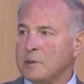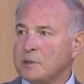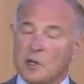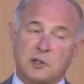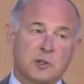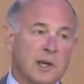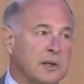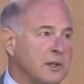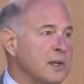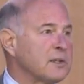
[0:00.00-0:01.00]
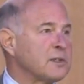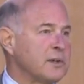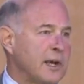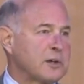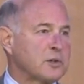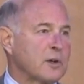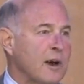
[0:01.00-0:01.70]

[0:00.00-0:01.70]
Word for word: It's actually the idea that the national